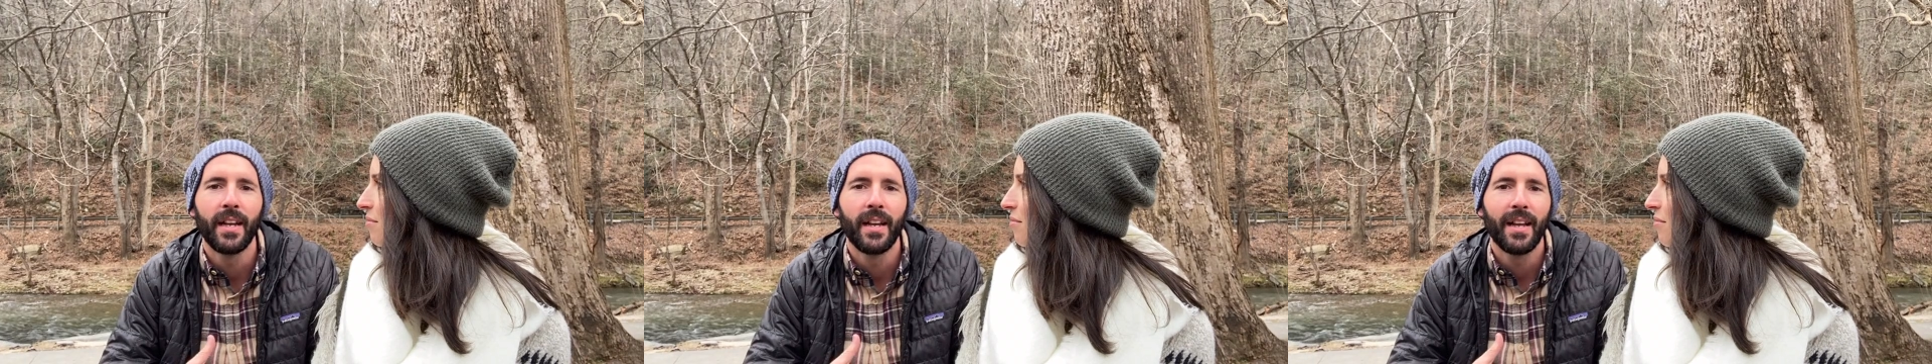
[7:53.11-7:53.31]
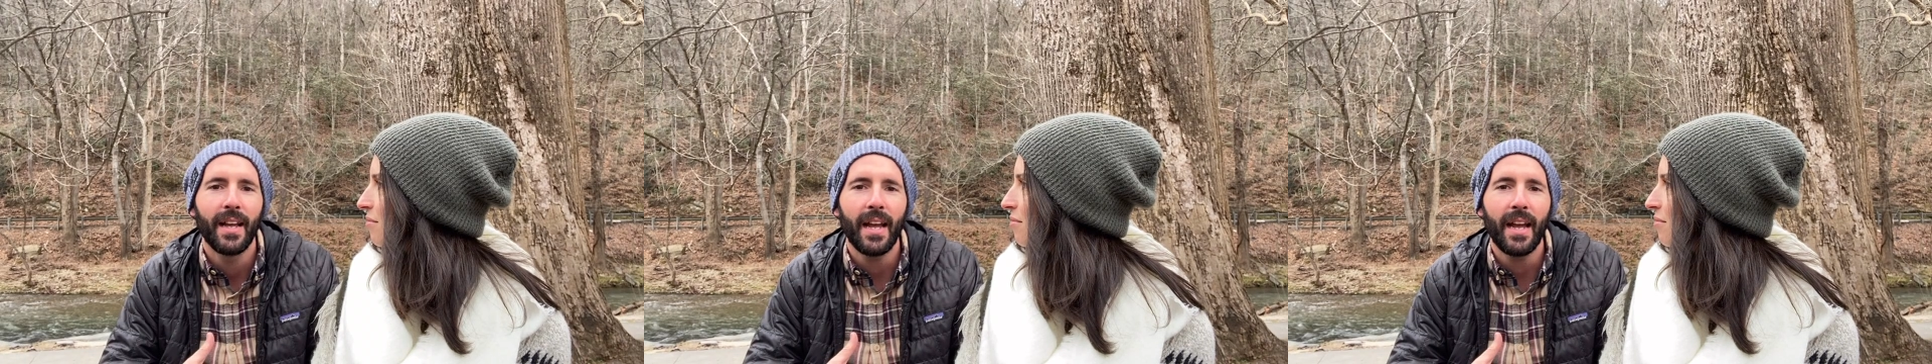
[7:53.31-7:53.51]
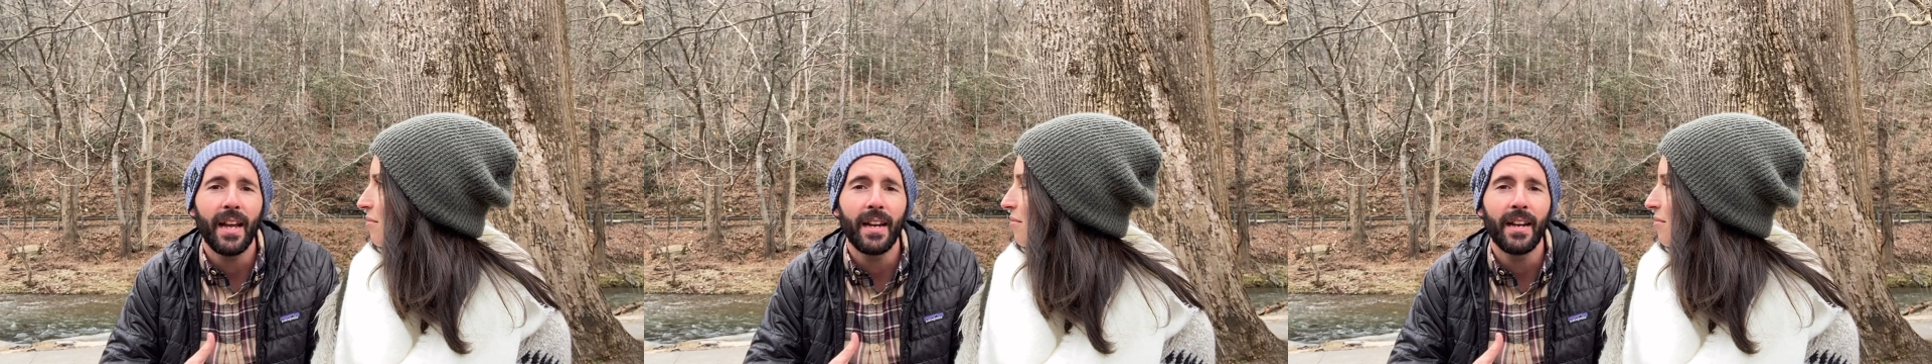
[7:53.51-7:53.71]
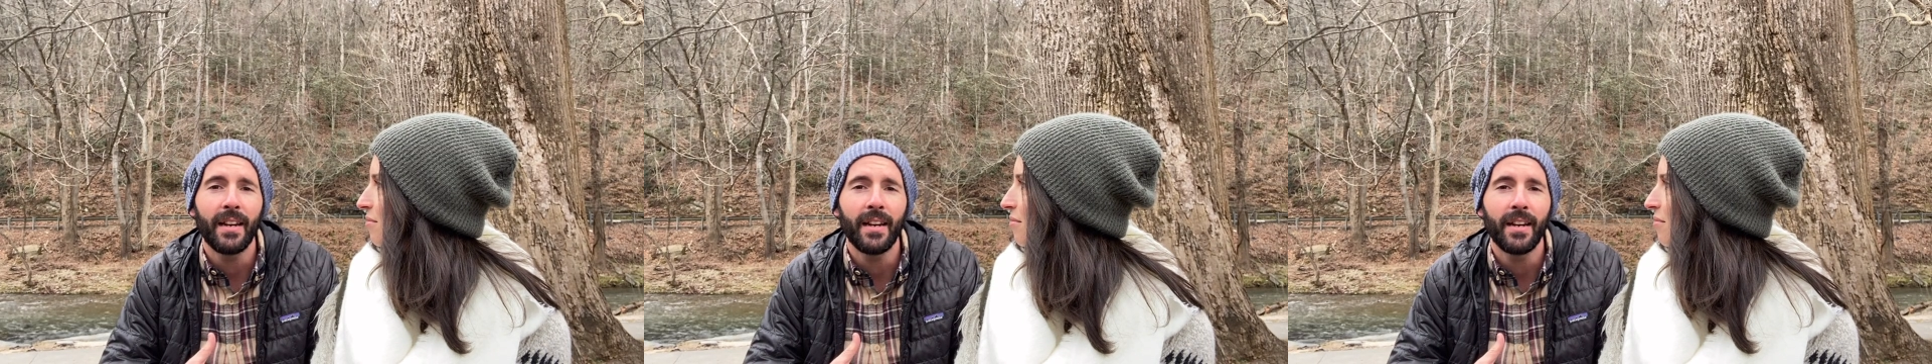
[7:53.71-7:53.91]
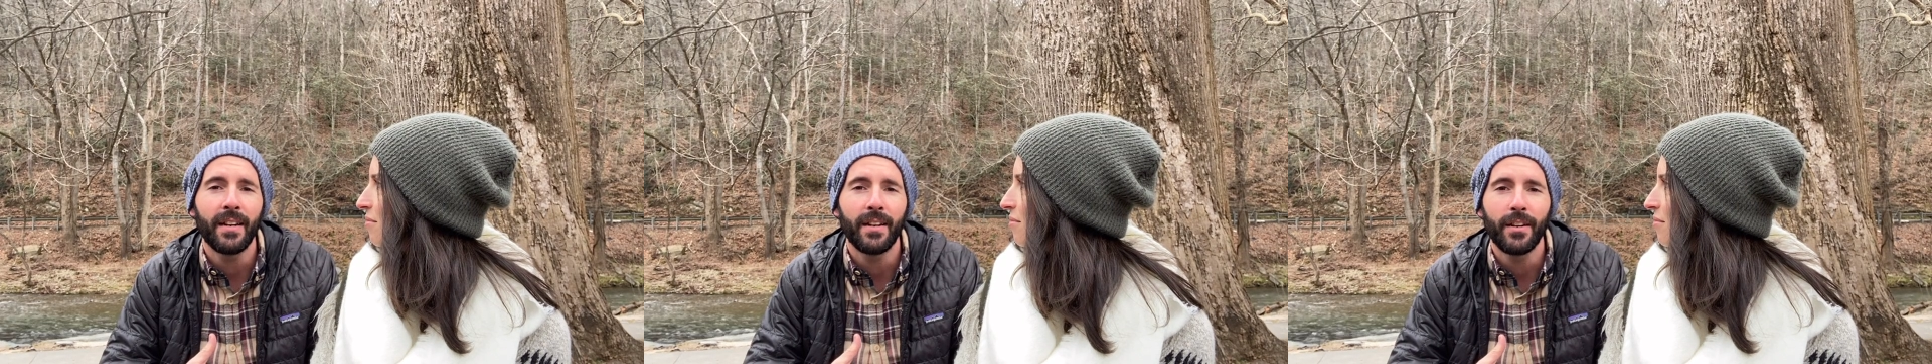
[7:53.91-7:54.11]
and
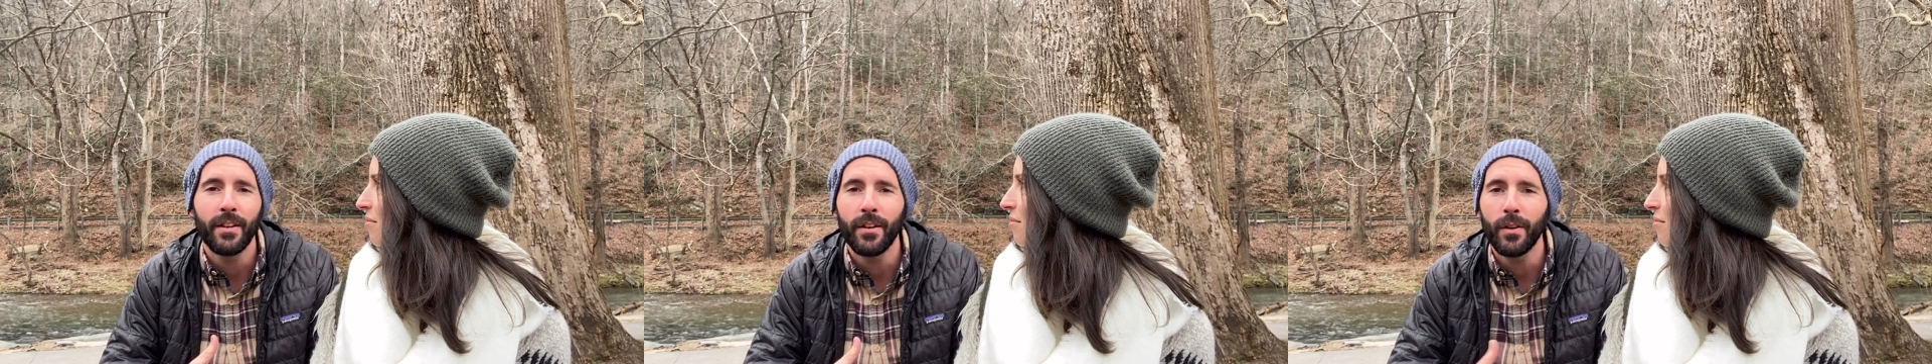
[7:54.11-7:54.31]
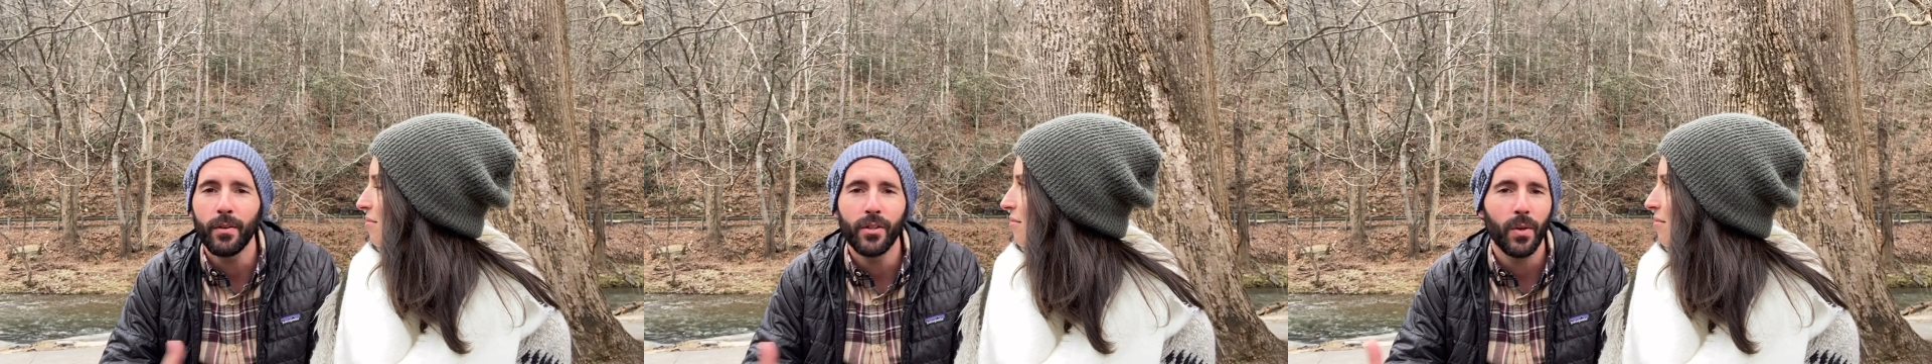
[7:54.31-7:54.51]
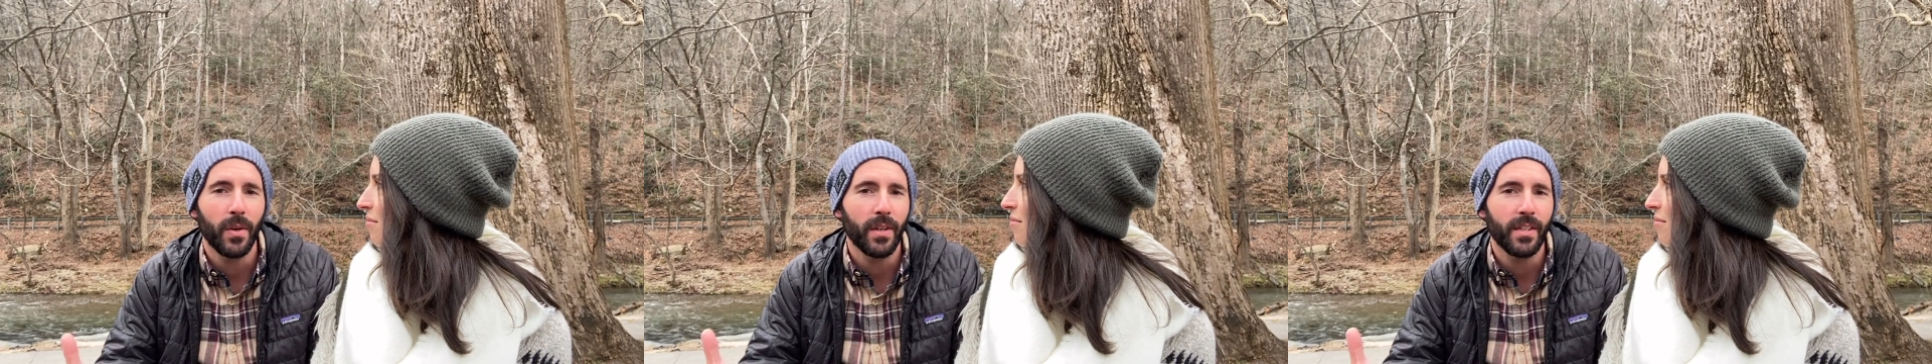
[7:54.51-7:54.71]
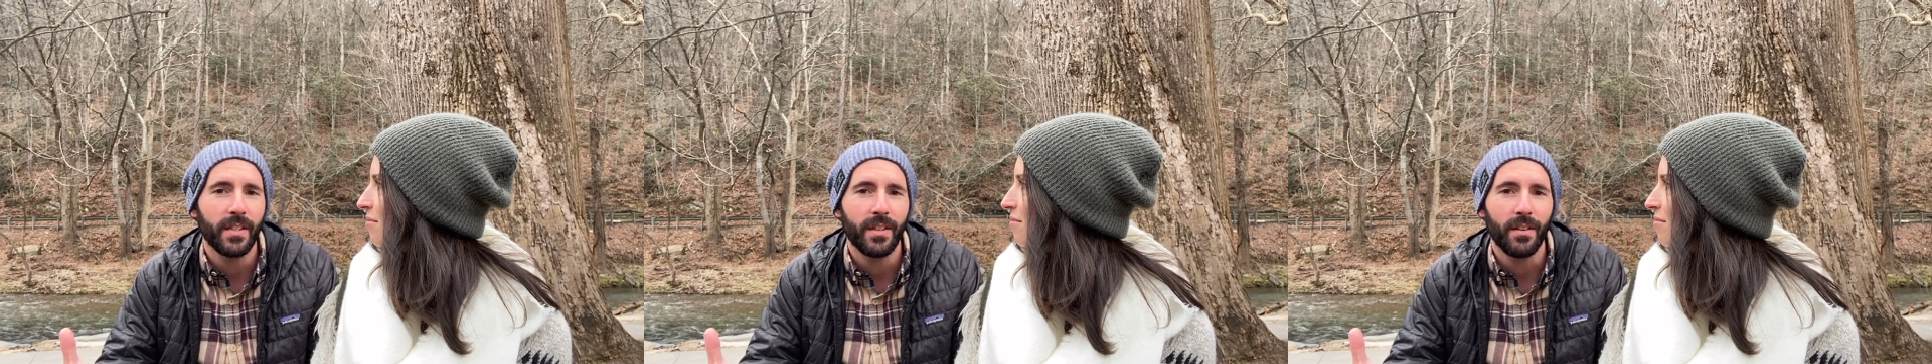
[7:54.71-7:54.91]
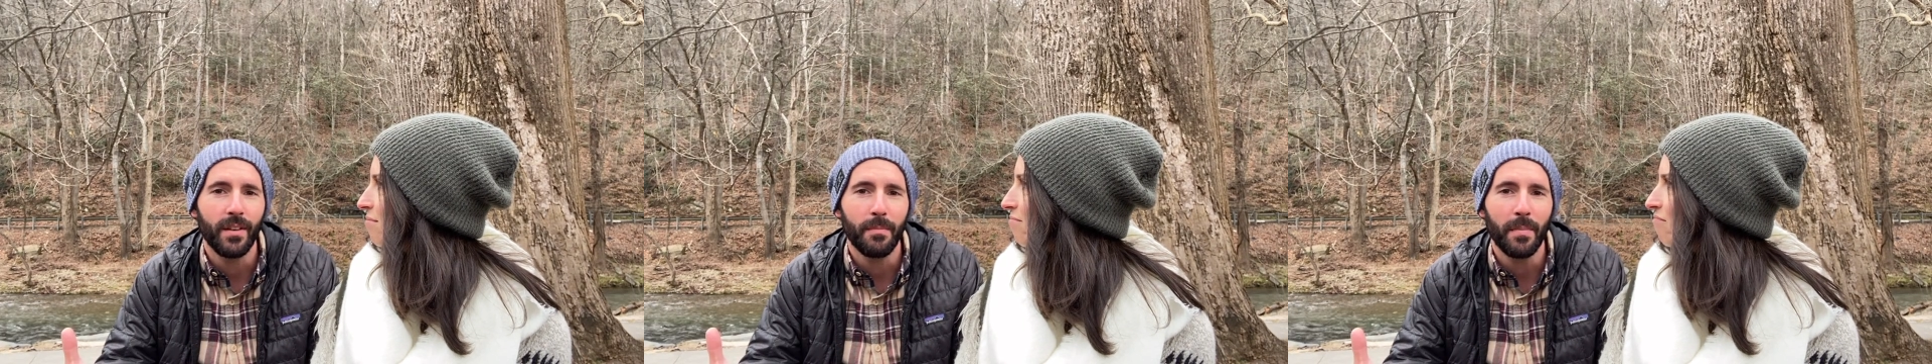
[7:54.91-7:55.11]
no
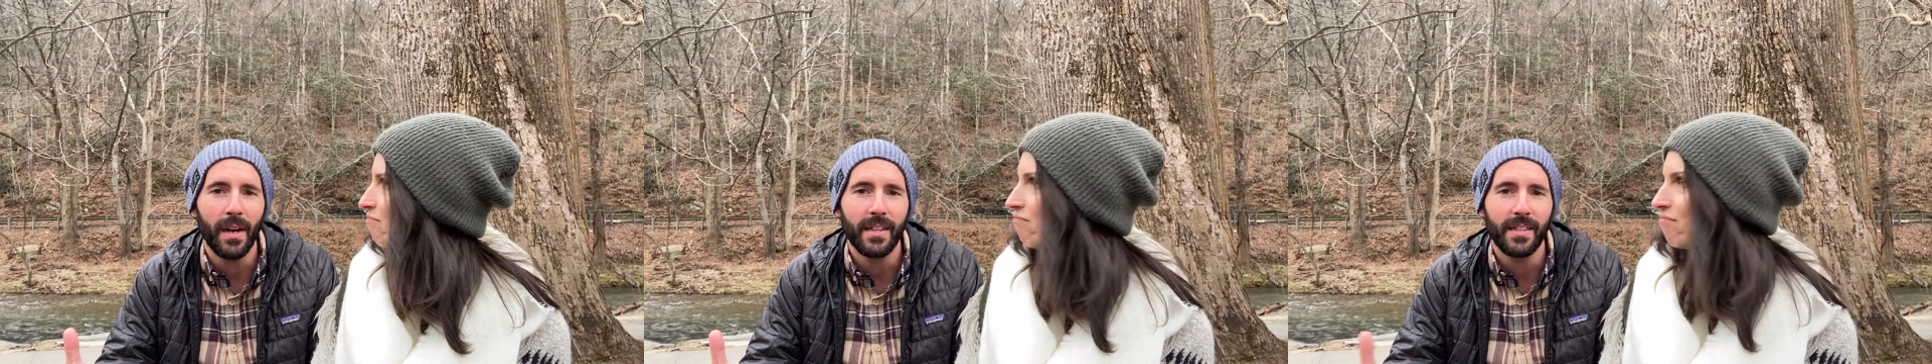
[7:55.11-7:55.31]
tourists are in Bryson